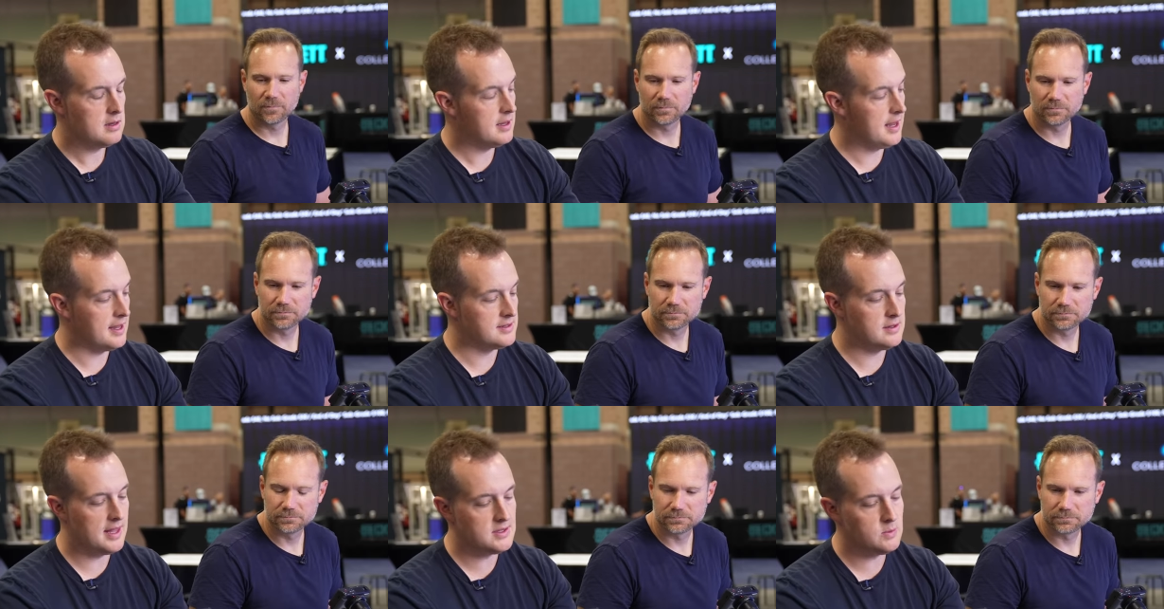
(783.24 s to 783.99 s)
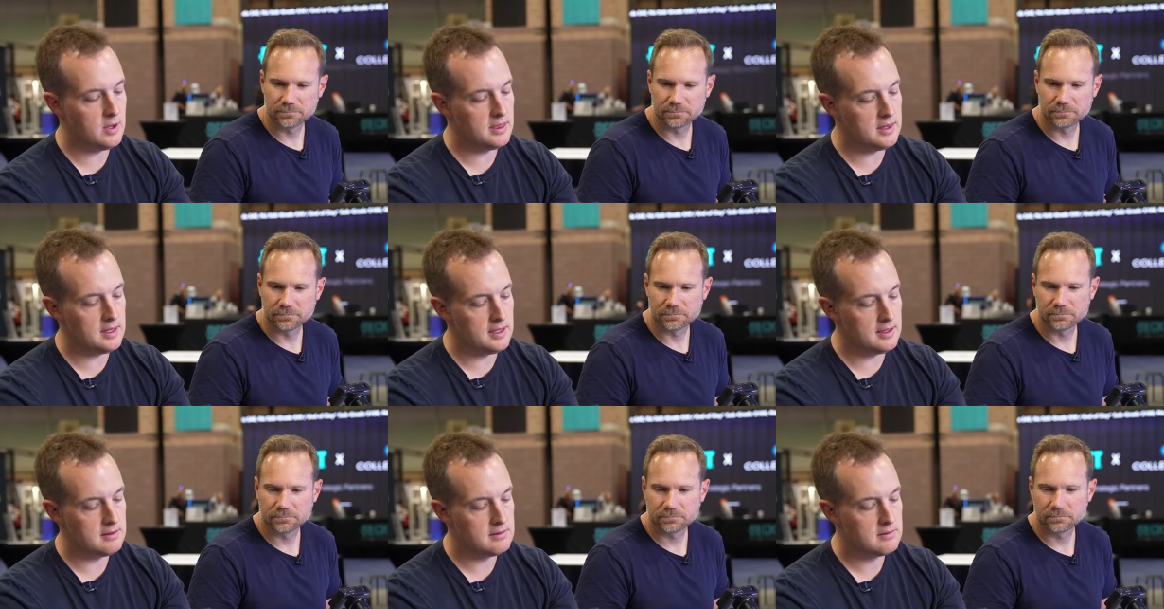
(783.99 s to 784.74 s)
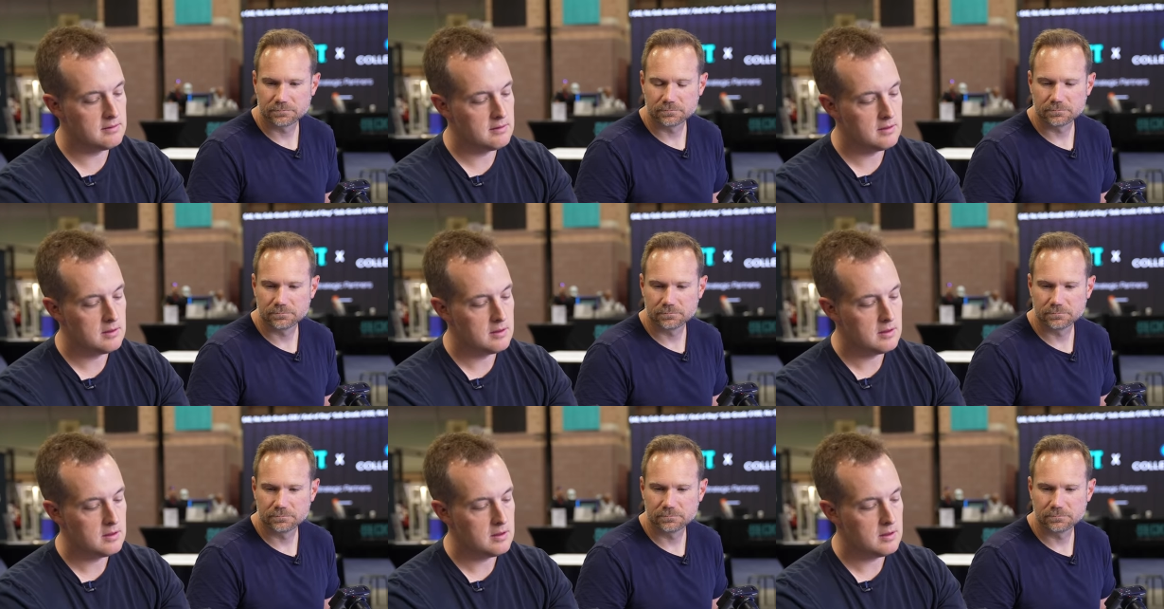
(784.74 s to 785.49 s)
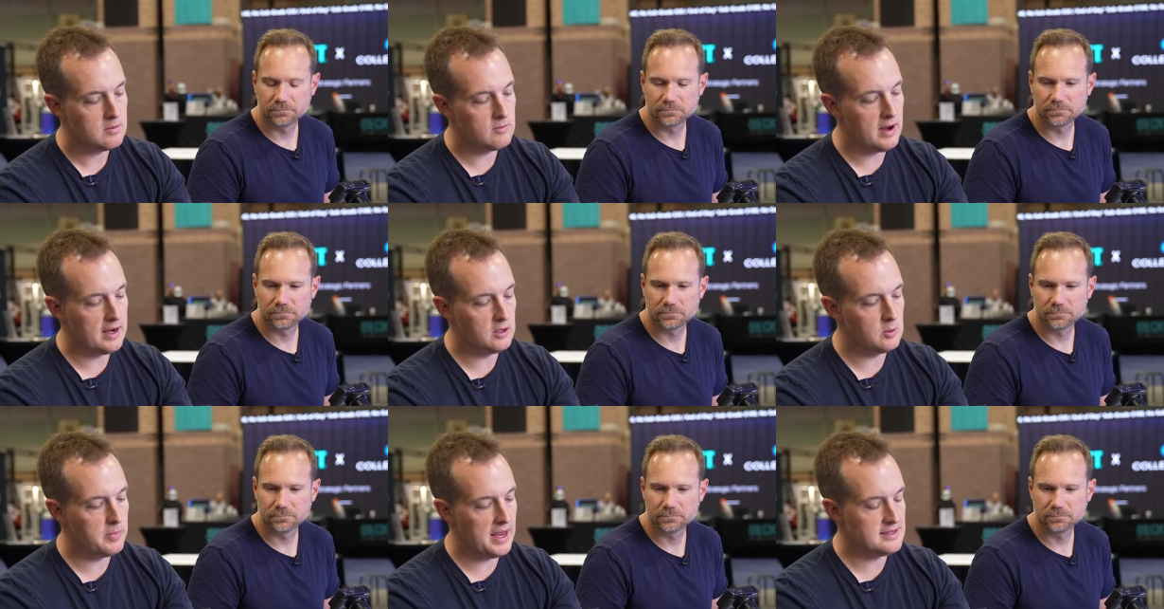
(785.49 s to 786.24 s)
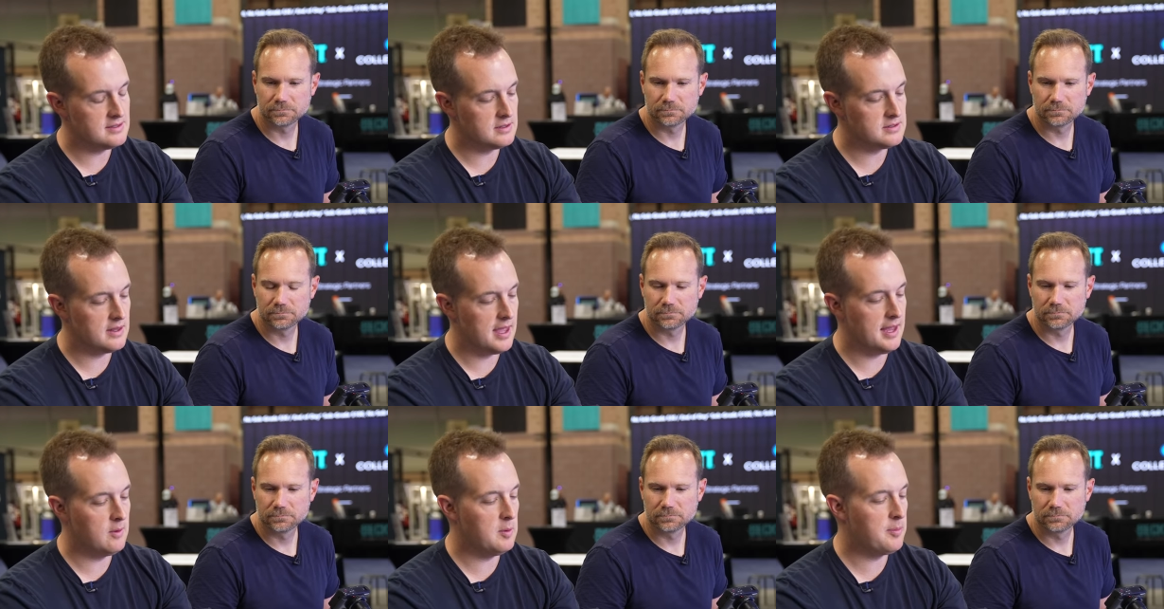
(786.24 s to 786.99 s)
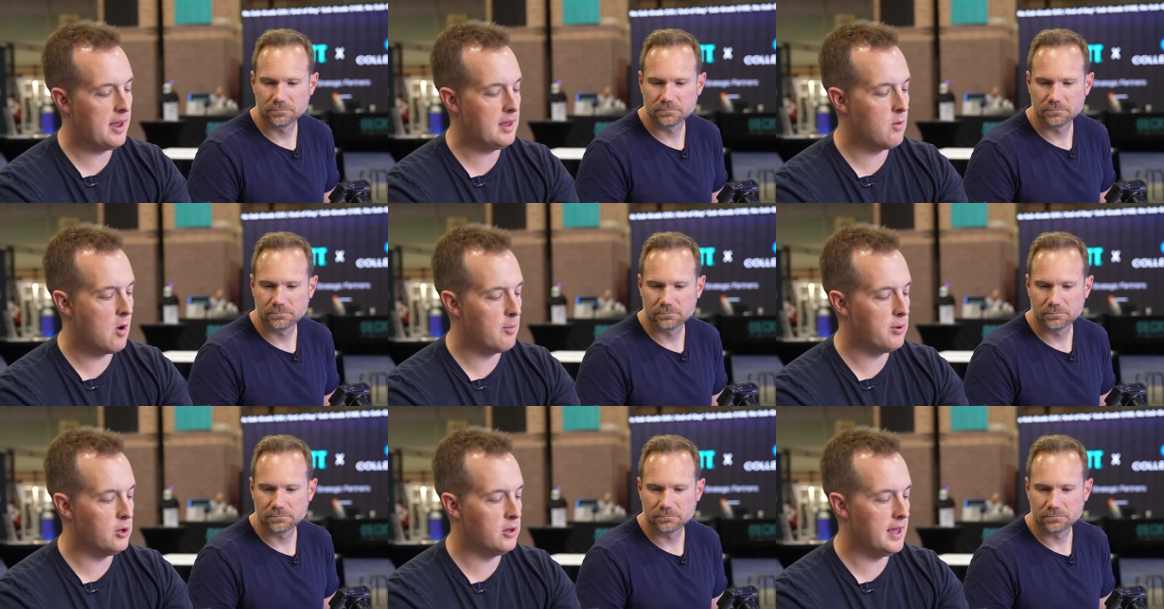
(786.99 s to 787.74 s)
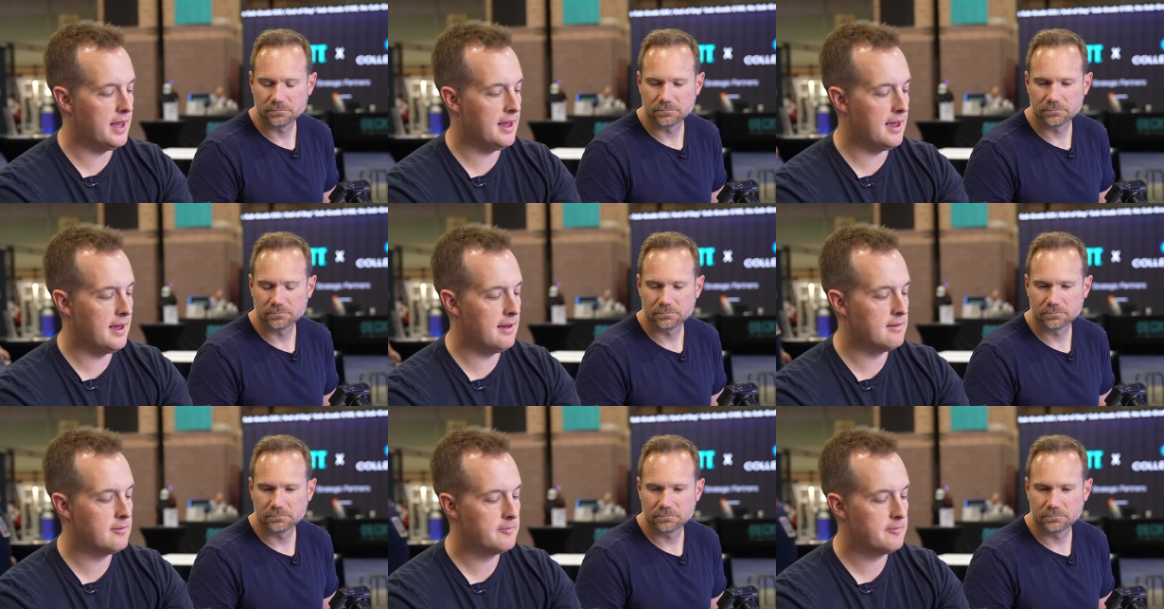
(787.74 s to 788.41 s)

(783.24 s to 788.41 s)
Speaker 1: Yeah, so that's what the regular base looks like. We probably won't pull a uh,